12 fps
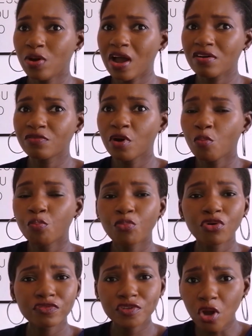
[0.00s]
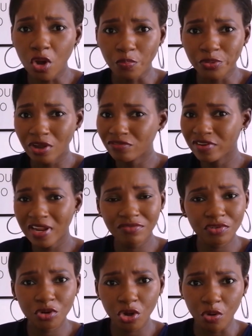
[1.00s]
you have moved up, you have
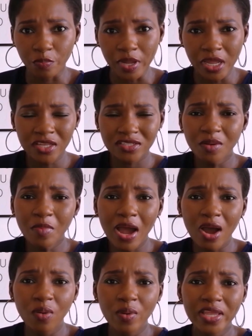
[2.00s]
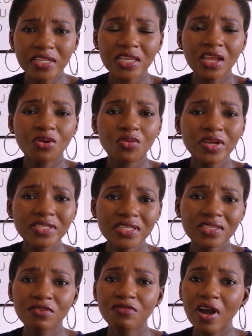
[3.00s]
leveled up, somehow it
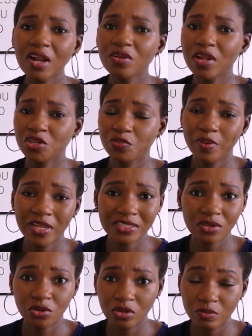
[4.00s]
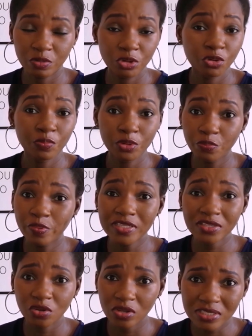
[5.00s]
increases the value that you
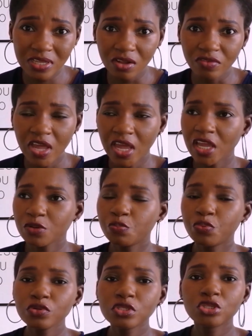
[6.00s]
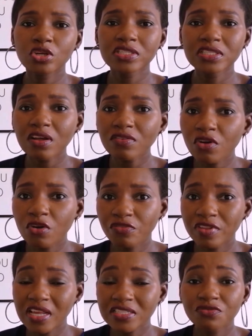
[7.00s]
place on yourself. It boosts your
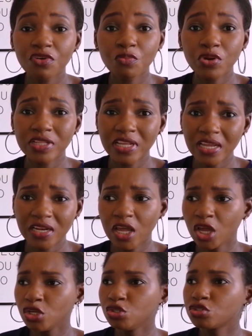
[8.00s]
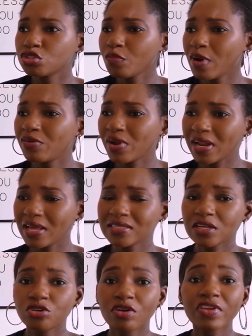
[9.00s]
self-confidence from within. You somehow
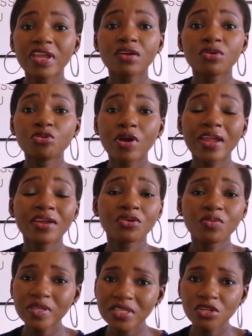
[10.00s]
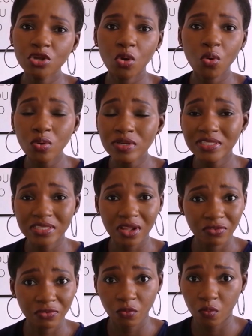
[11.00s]
realize that you are increasing your own self-worth.
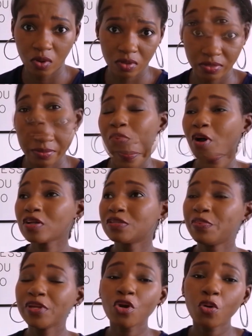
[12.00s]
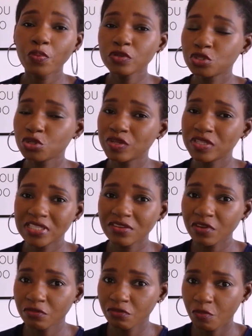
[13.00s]
And it's not just about being open to
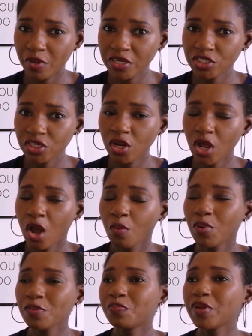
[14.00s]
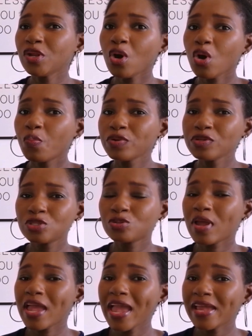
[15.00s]
receive information, but being open
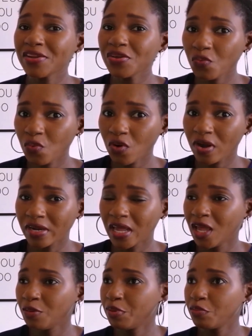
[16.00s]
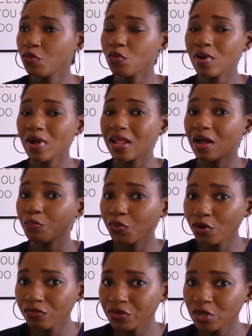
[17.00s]
to anyone, people who are
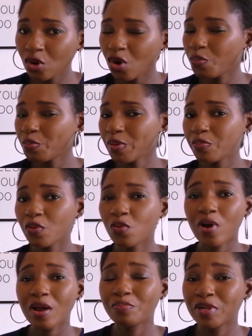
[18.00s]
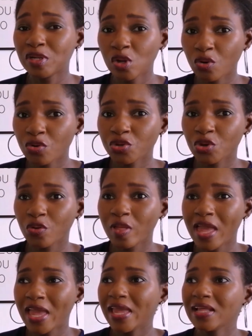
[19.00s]
above you or people who are below you.
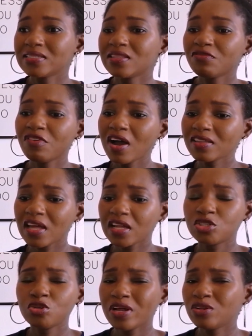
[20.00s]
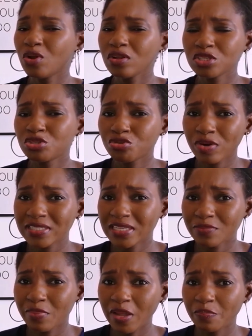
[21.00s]
It's the fact that you are not
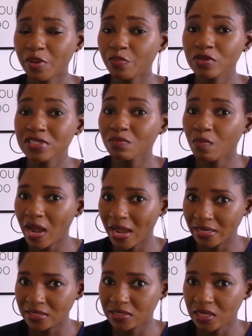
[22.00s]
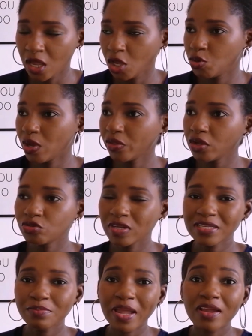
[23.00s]
threatened by people's minds. You are not
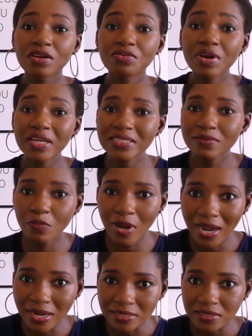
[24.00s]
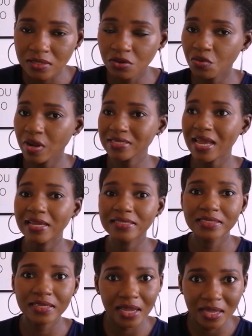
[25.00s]
threatened by great minds, great
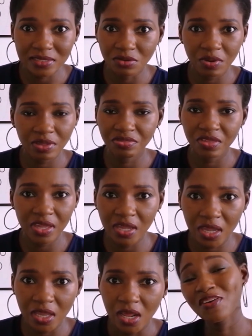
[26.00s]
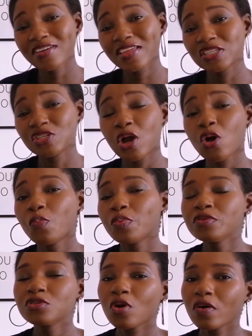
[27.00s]
ideas, great thinking. The fact that you are
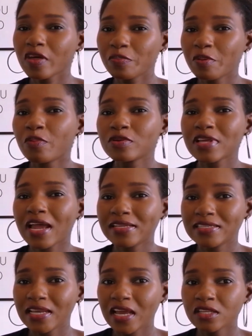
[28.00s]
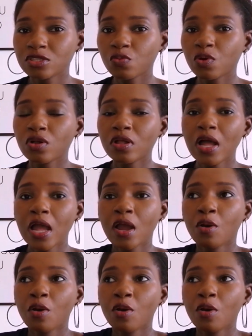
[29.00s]
open to other people's ideas will